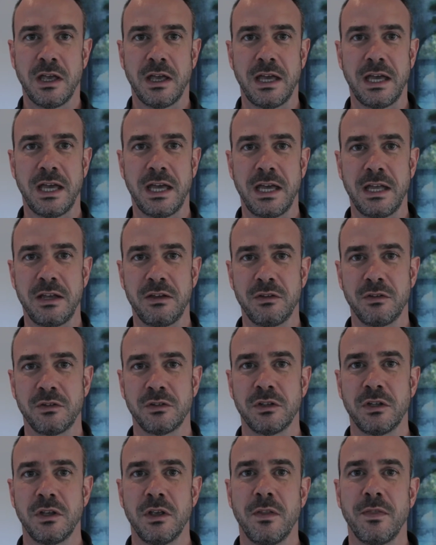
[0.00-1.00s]
And
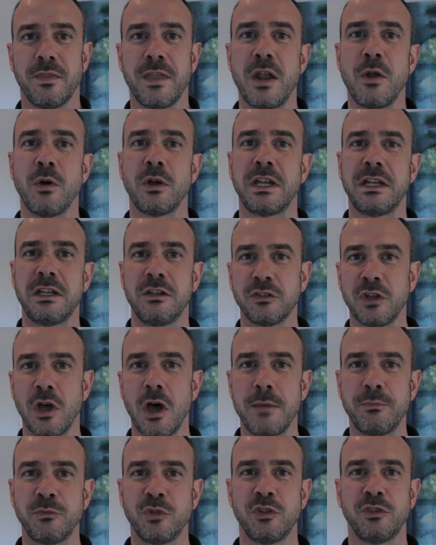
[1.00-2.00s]
they're not getting
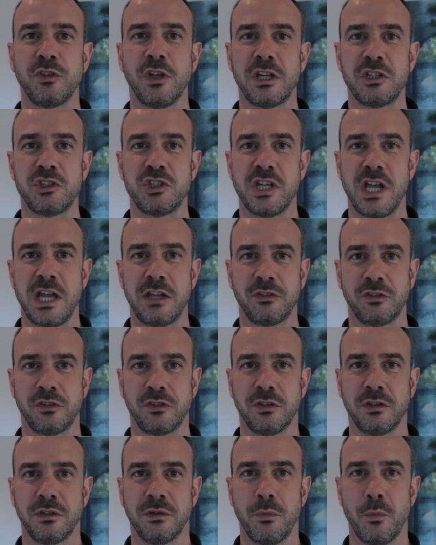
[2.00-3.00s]
time to
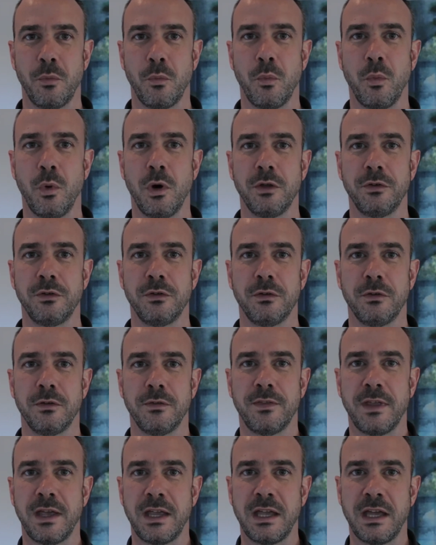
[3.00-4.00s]
digest what
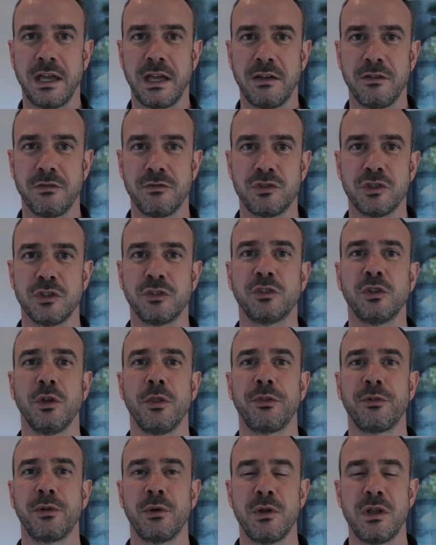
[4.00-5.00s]
they have just
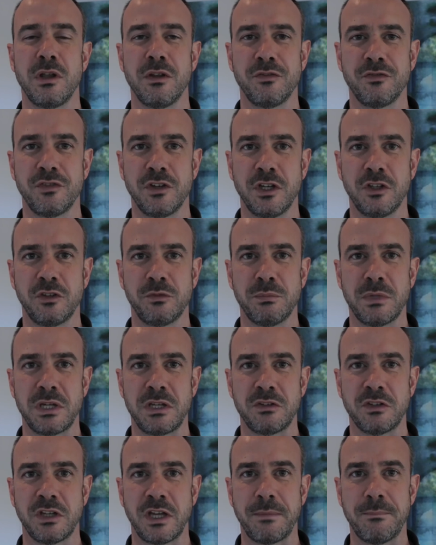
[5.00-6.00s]
gone through in the first
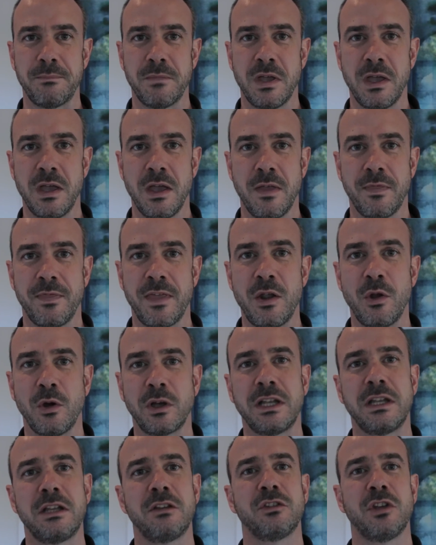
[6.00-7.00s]
meeting. They're not
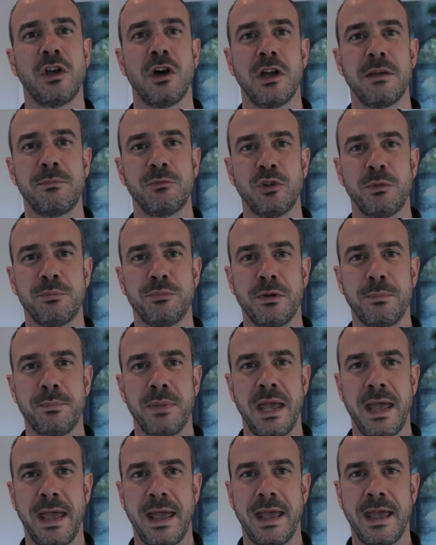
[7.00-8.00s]
getting time to
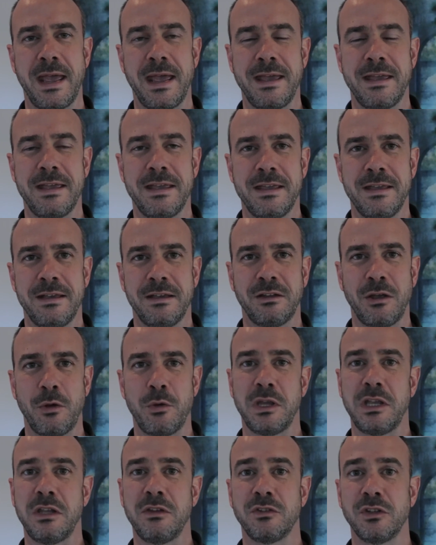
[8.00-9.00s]
prepare
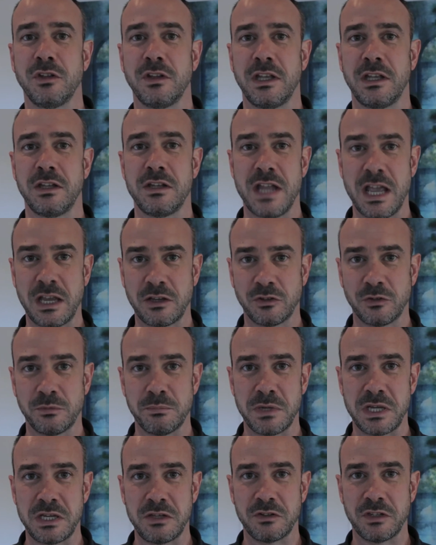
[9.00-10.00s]
going into their next
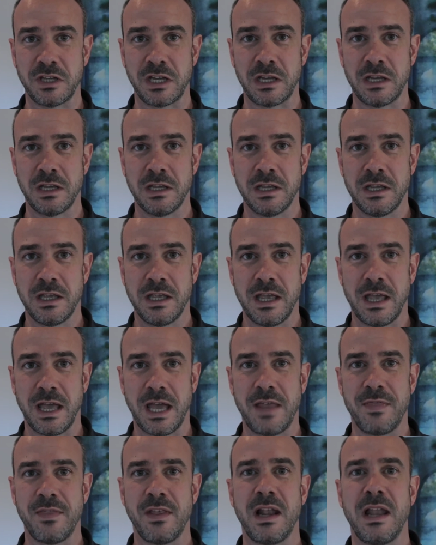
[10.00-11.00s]
meeting.
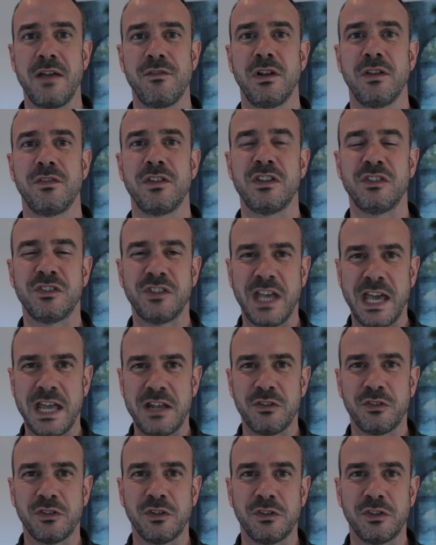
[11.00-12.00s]
And the level of
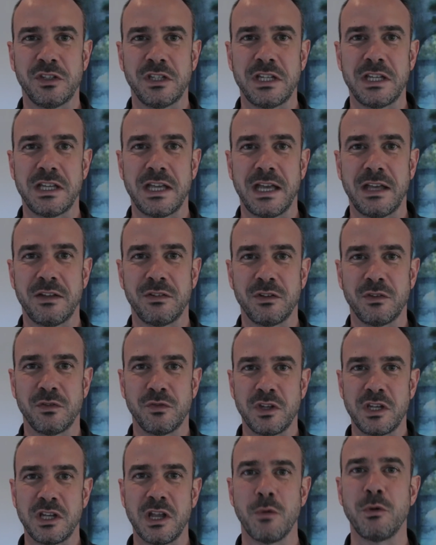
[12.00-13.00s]
intensity as this
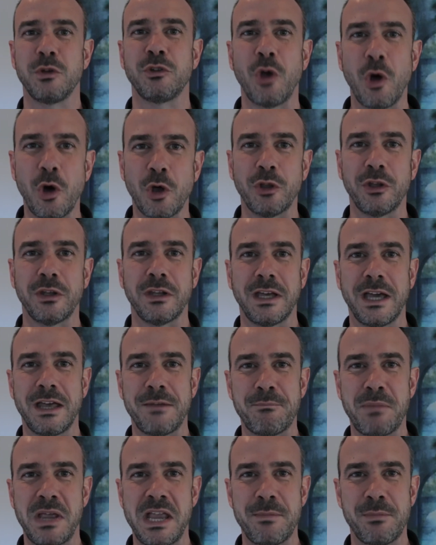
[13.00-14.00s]
video is on
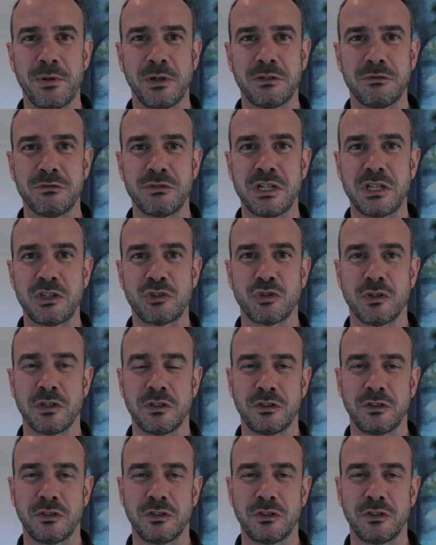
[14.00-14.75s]
and people are really trying to